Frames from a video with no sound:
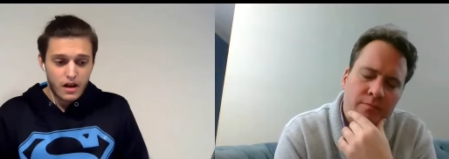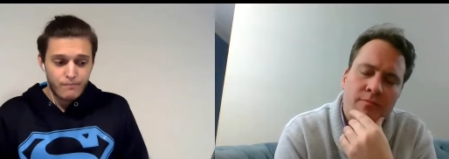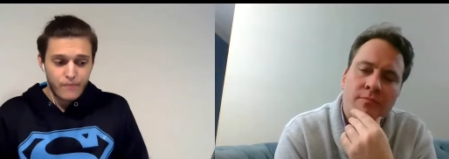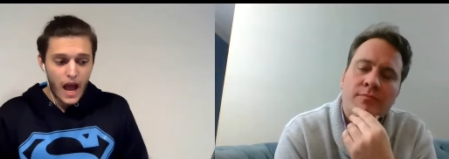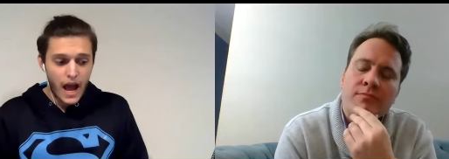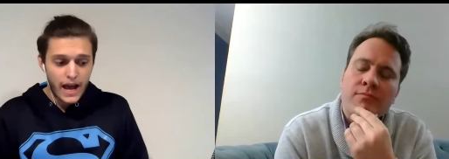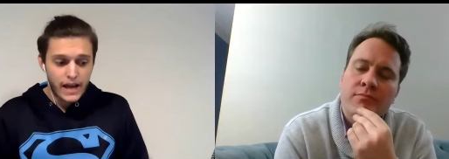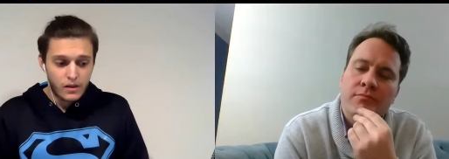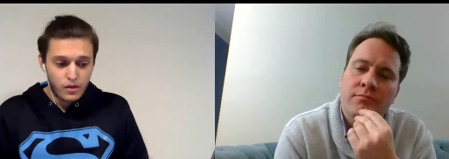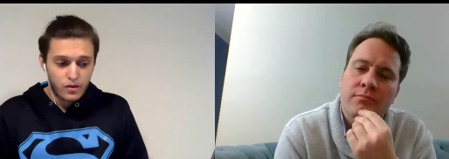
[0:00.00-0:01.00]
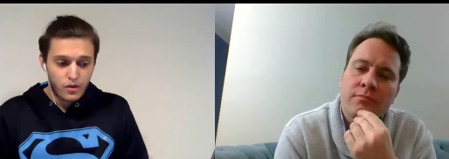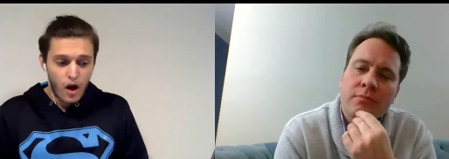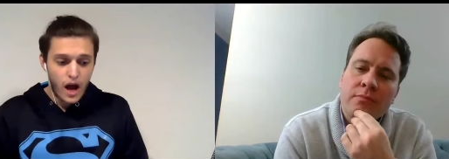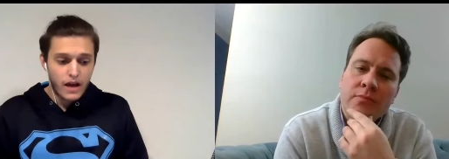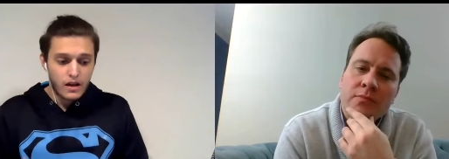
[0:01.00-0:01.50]
Speaker 1: I thought
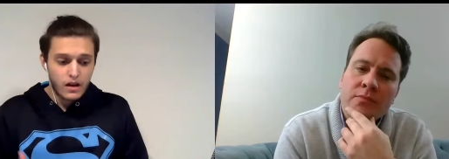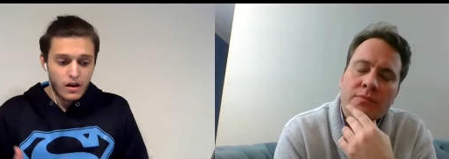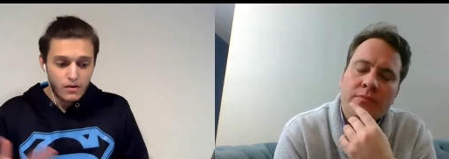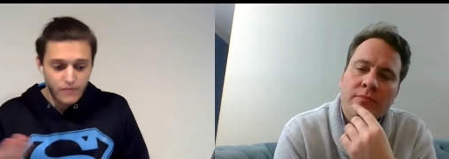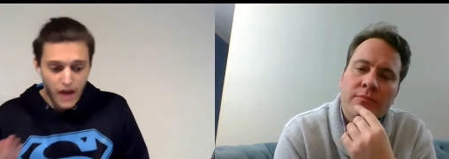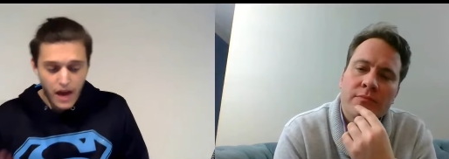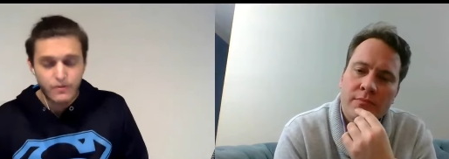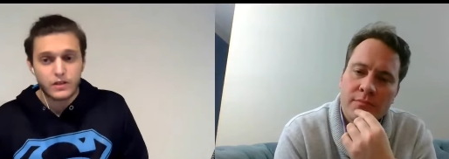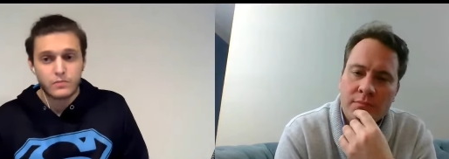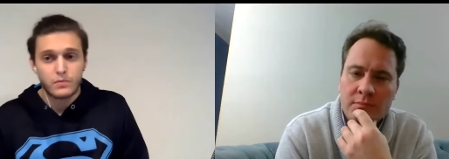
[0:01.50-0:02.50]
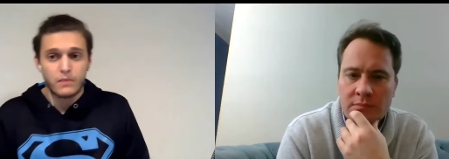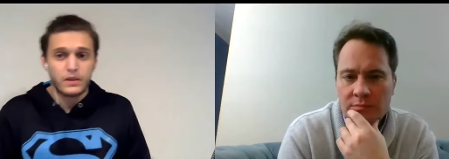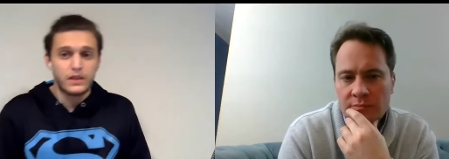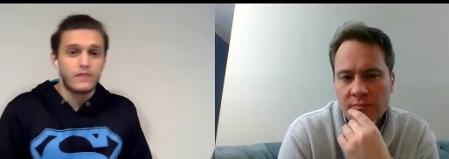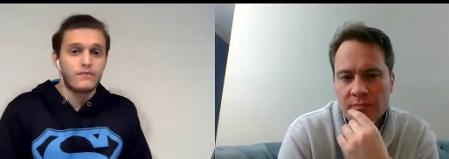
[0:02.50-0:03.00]
of heaven as
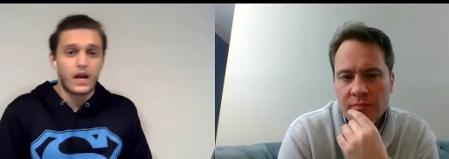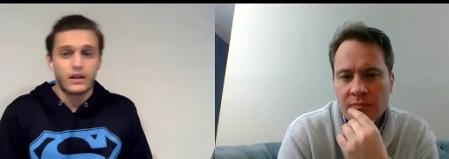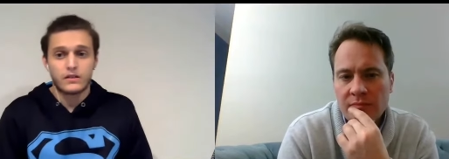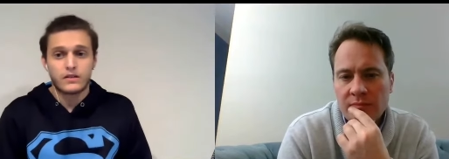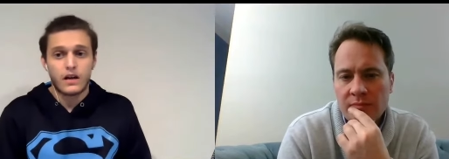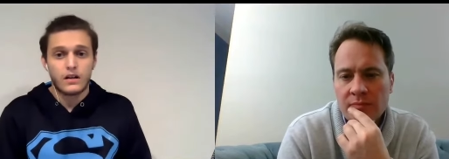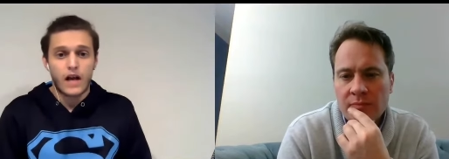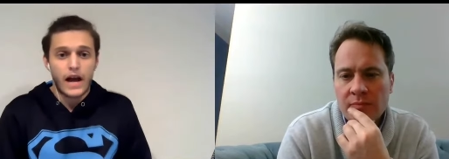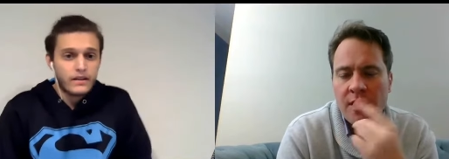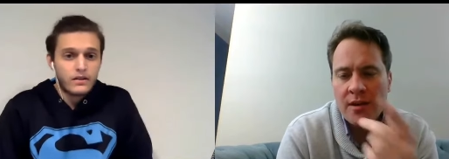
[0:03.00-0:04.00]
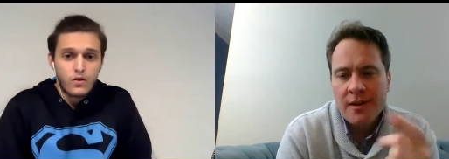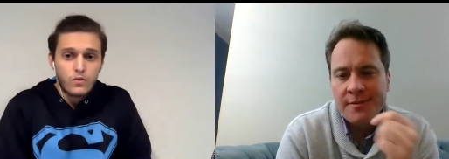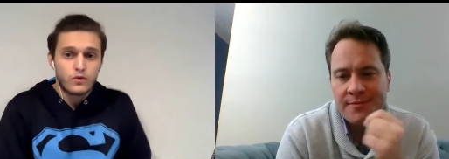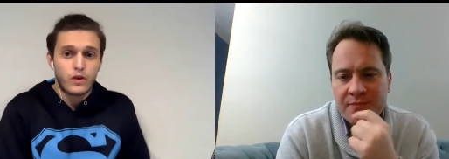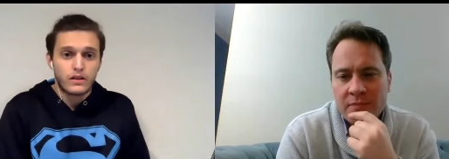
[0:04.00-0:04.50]
manipulative, not as hell. I didn't go
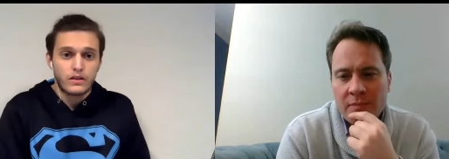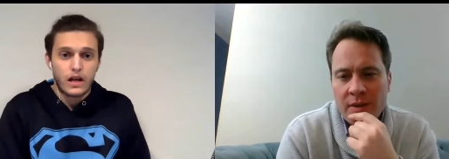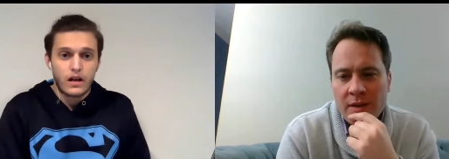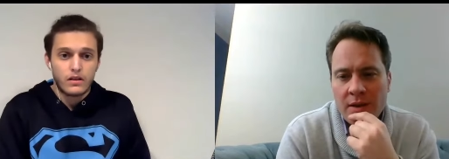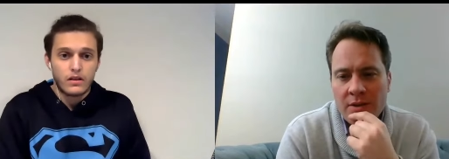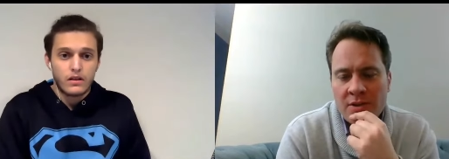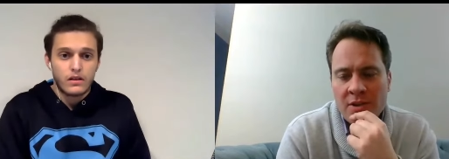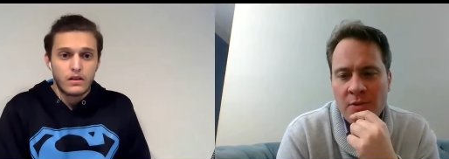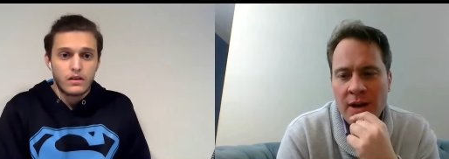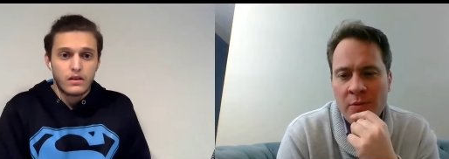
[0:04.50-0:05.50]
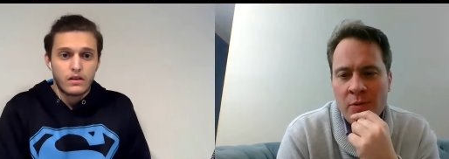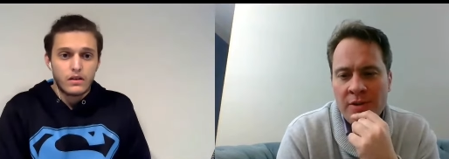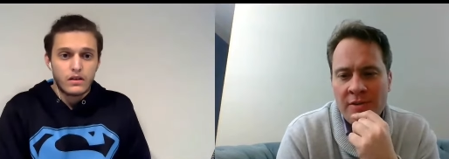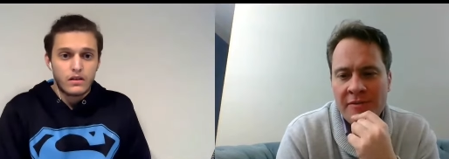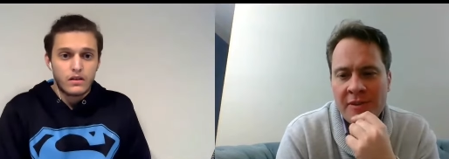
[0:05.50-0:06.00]
directly to hell.
Speaker 2: So I
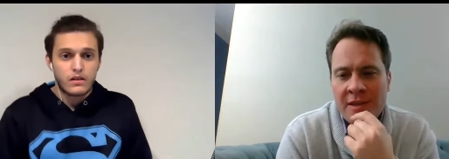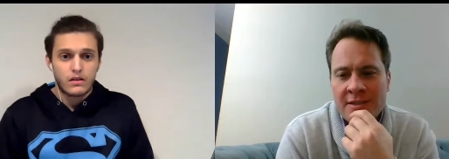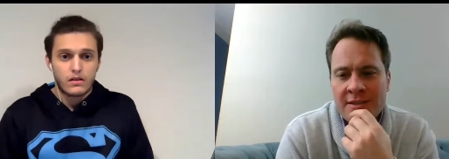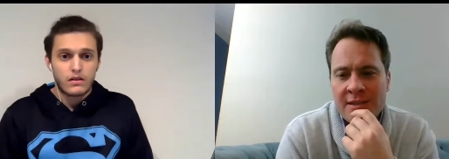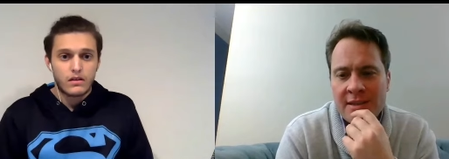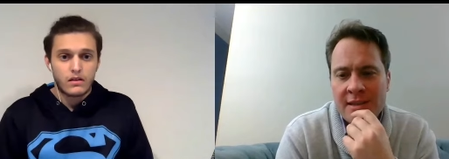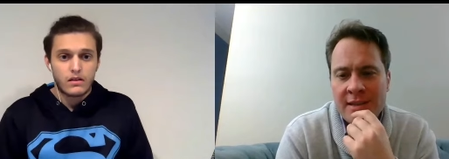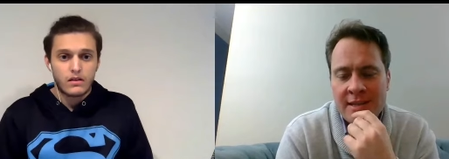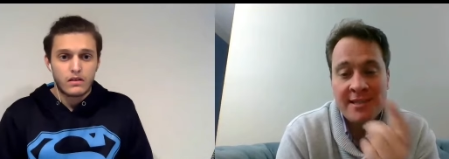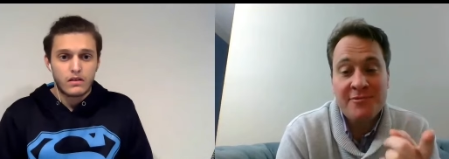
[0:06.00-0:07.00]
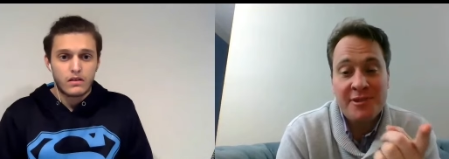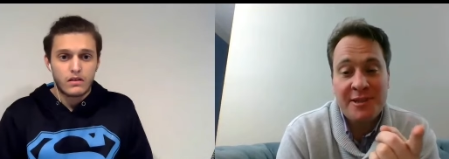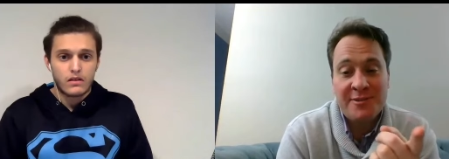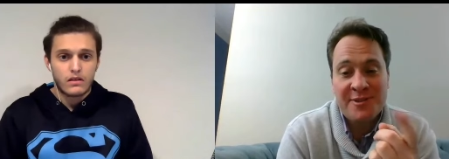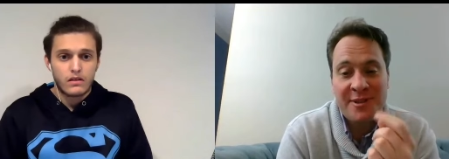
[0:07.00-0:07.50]
wonder if this is a
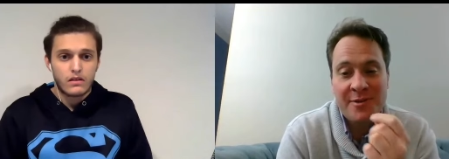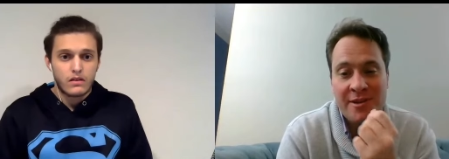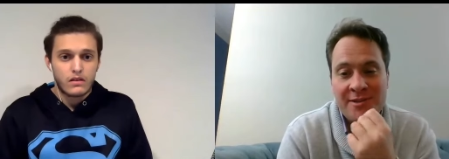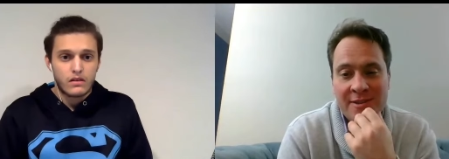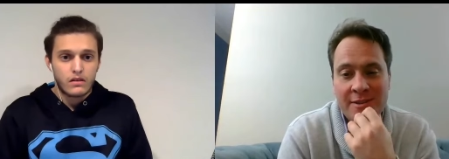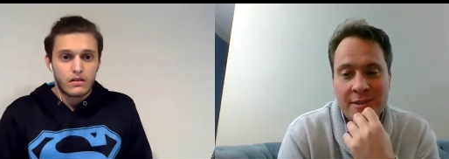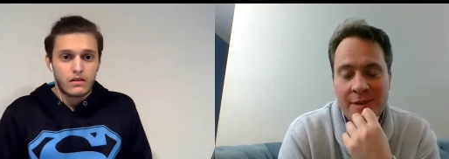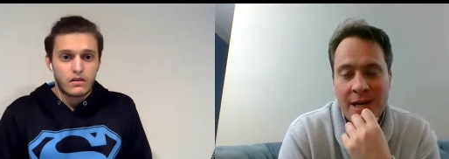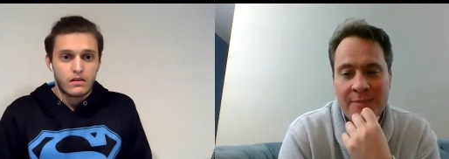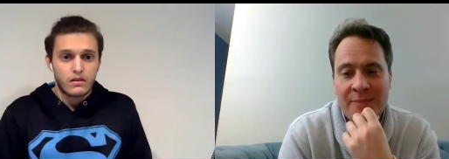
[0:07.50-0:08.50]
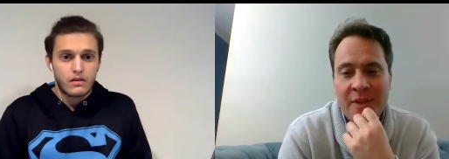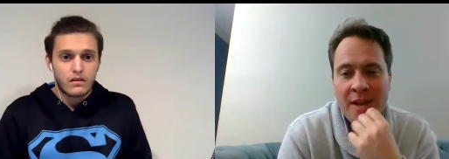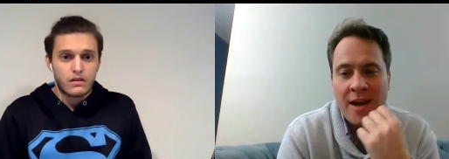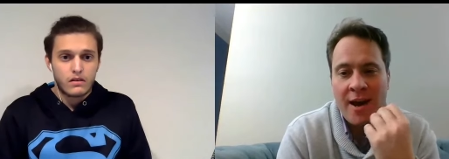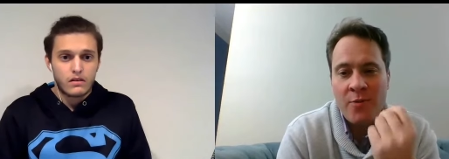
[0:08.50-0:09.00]
really interesting question. I
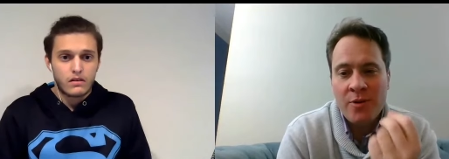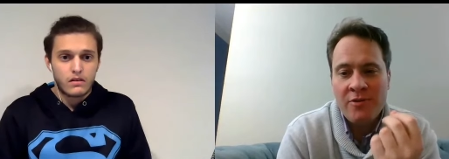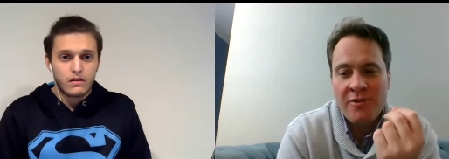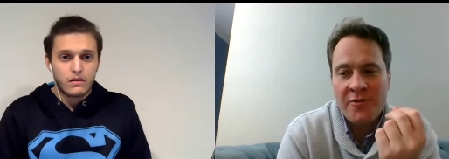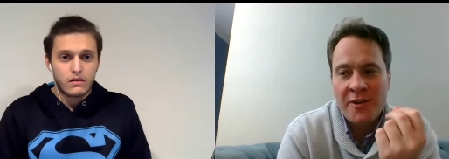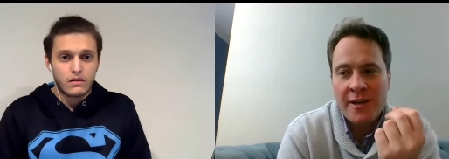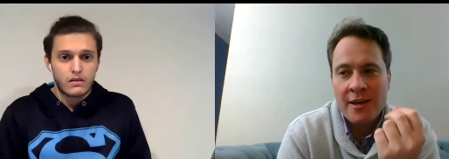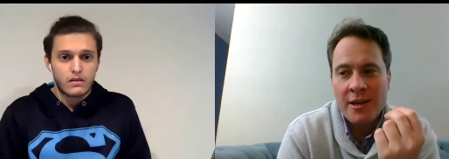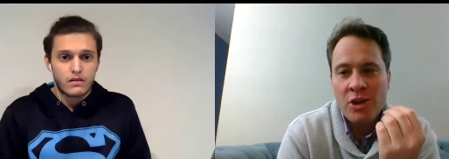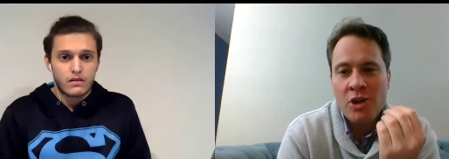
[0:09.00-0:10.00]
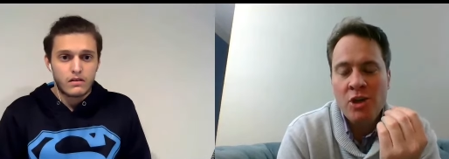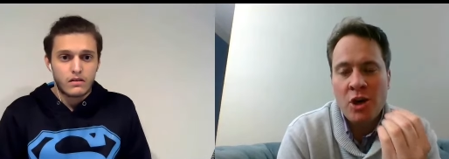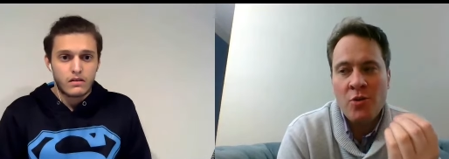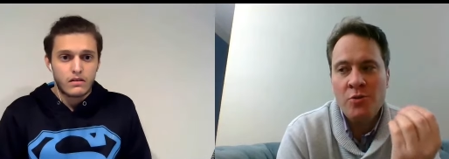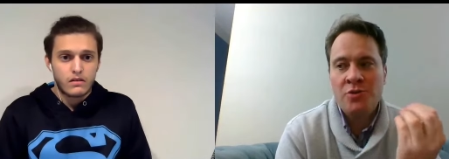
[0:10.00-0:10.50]
wonder if it
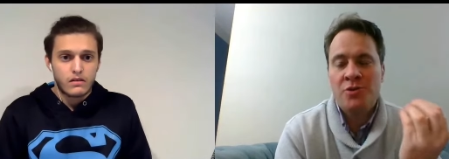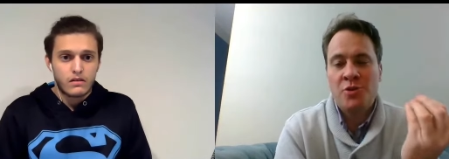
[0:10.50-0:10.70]
goes